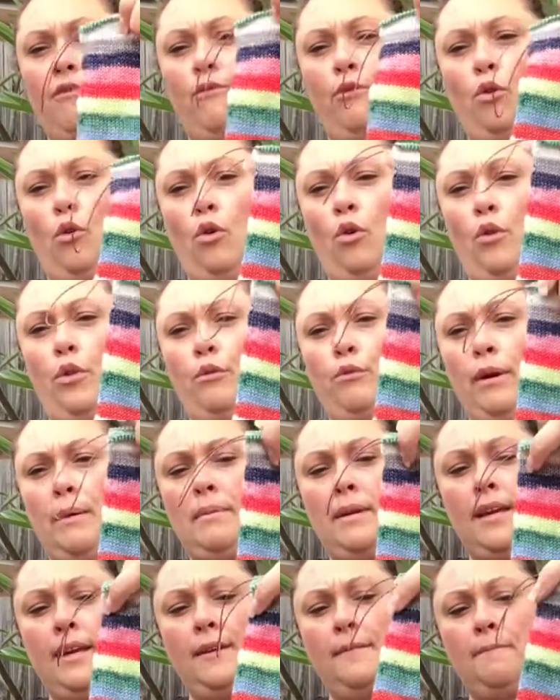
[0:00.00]
for the
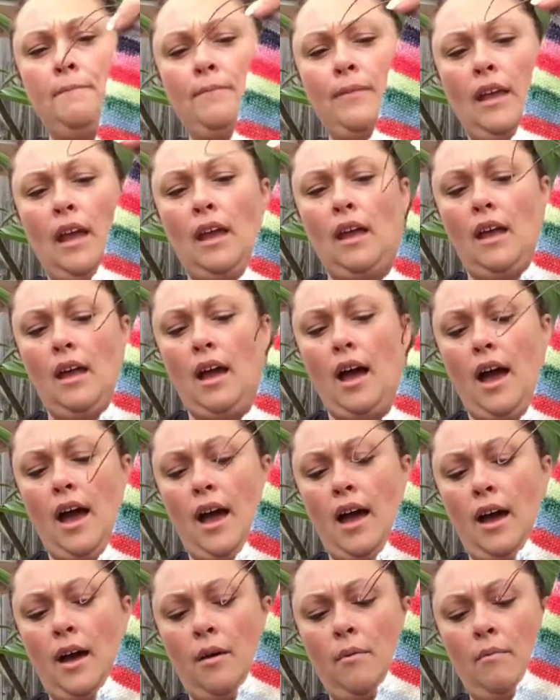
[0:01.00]
ribbing,
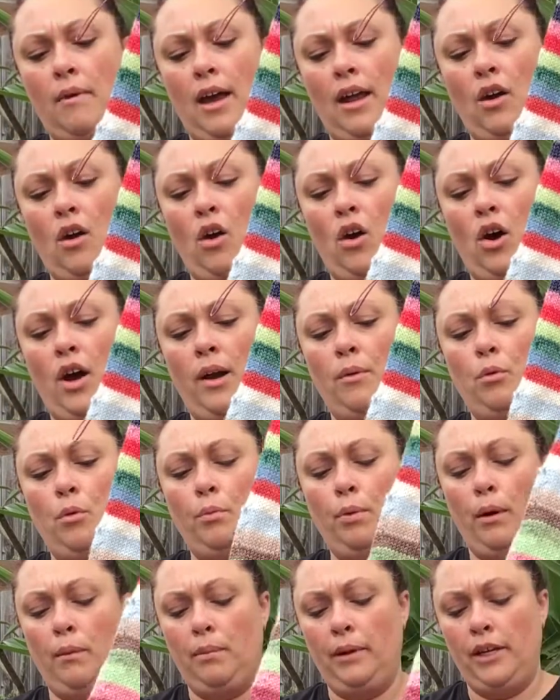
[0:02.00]
and I will
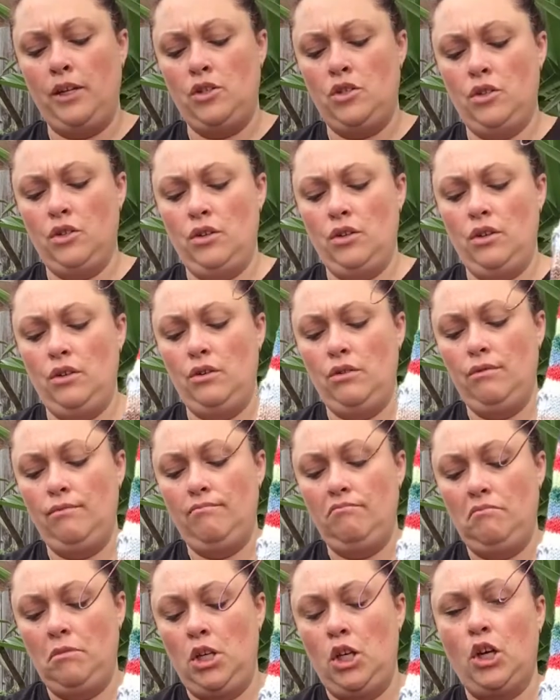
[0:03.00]
probably do
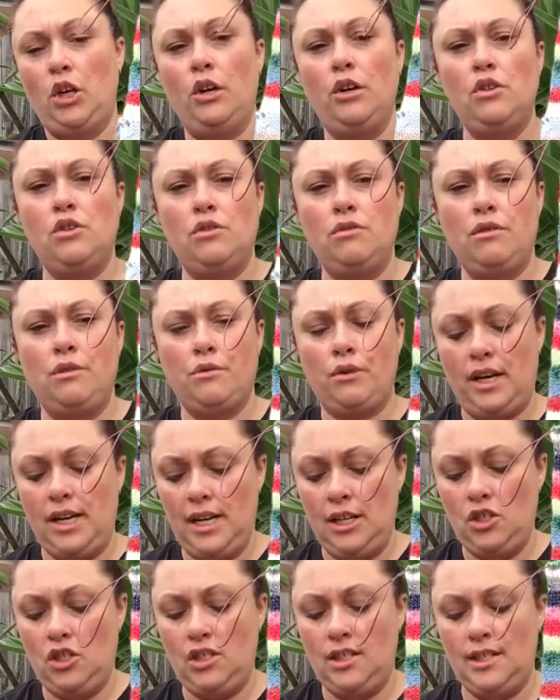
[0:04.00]
3
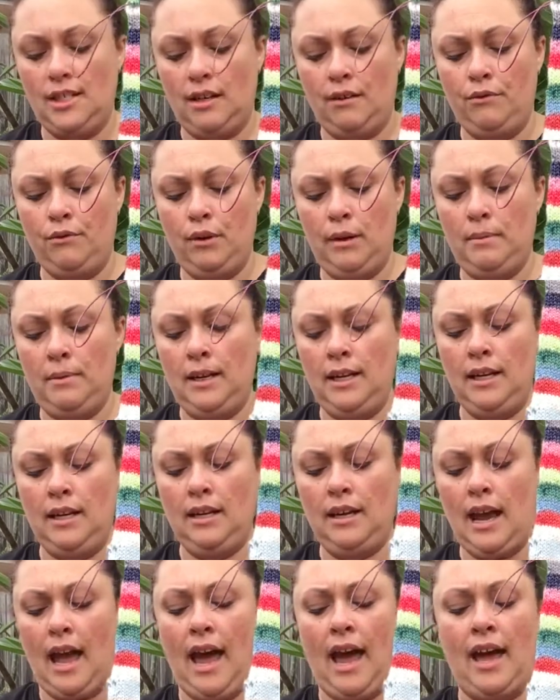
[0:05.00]
inches of
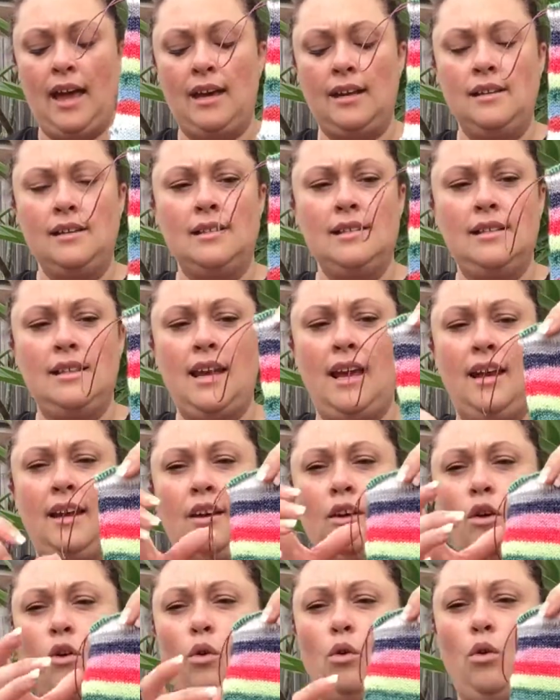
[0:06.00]
ribbing and
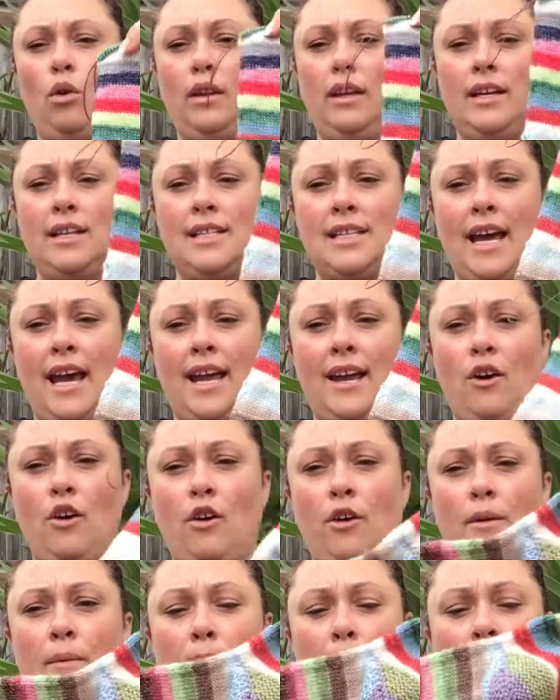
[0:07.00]
then call it a day
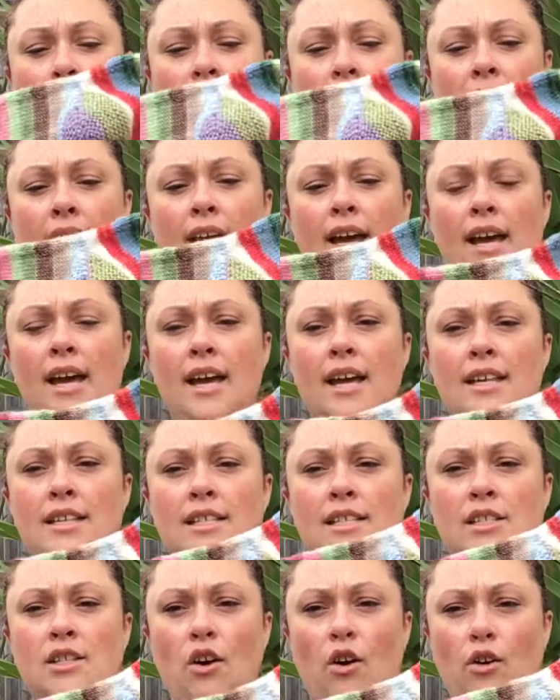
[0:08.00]
on my
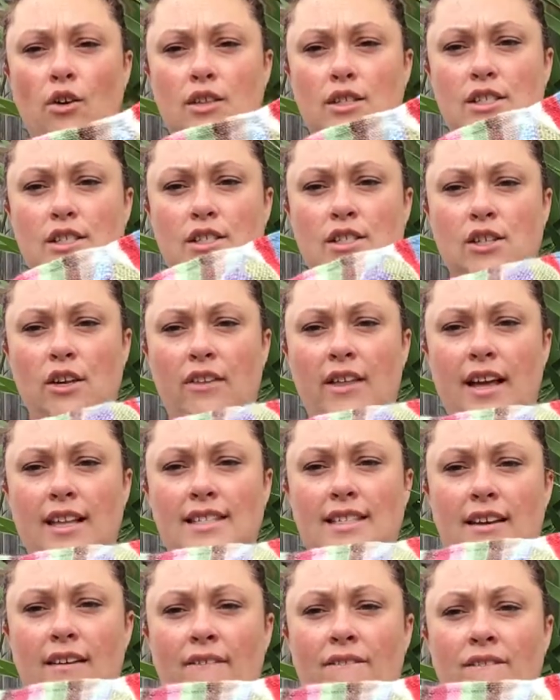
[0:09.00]
socks. So
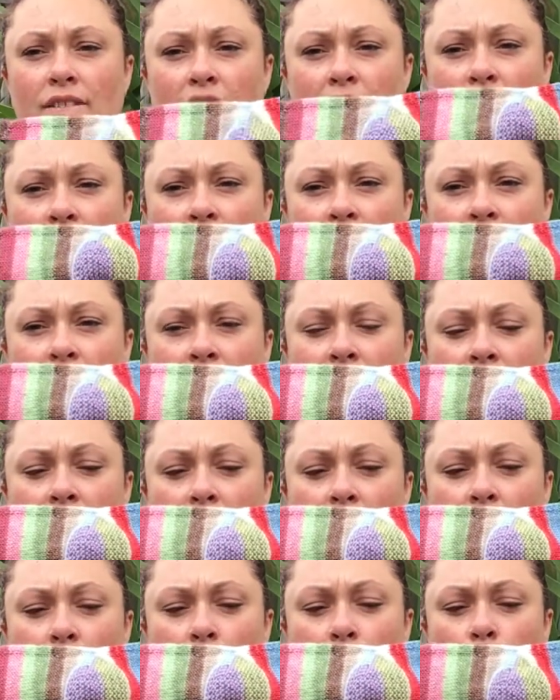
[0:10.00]
that's very,
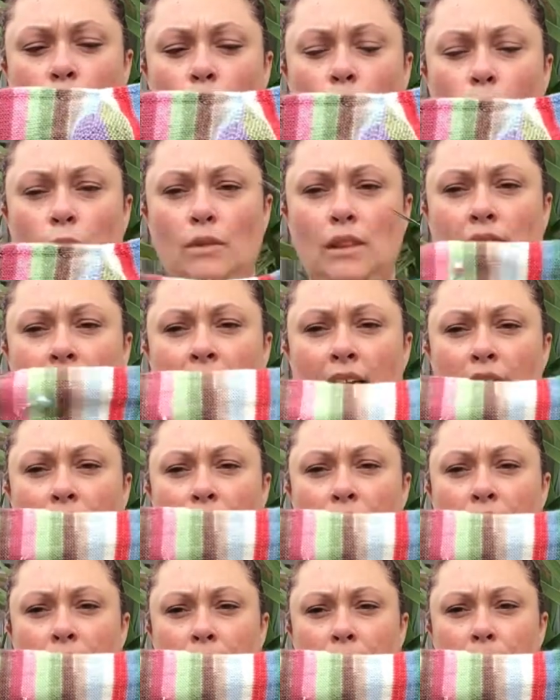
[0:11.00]
very cool.
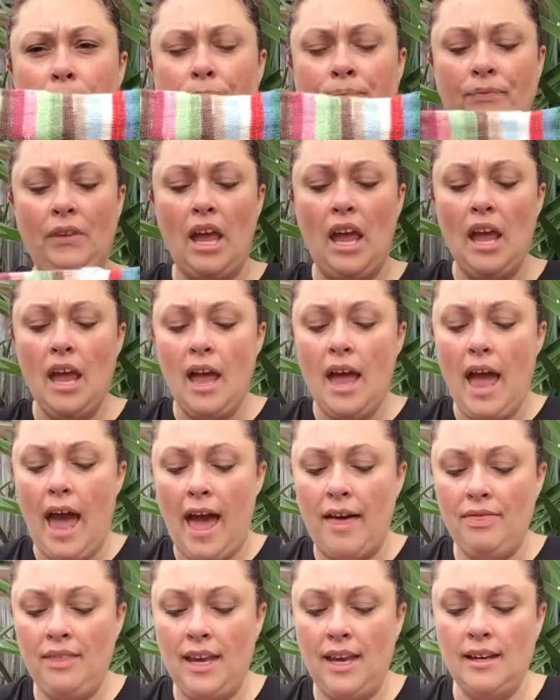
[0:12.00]
Love them.
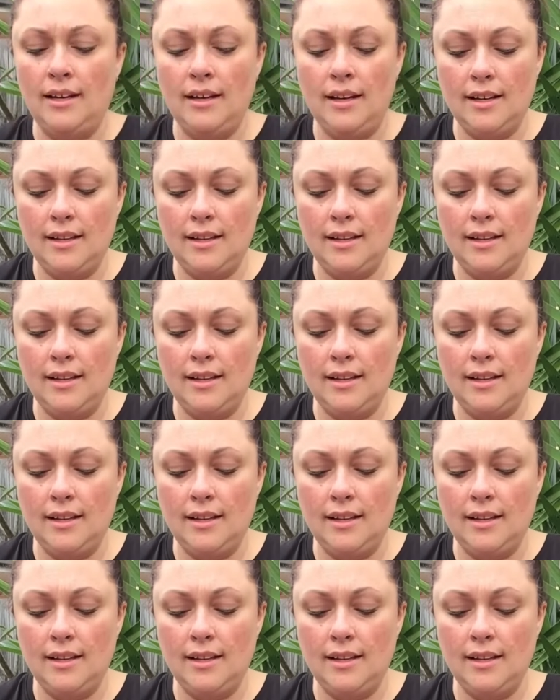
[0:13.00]
And then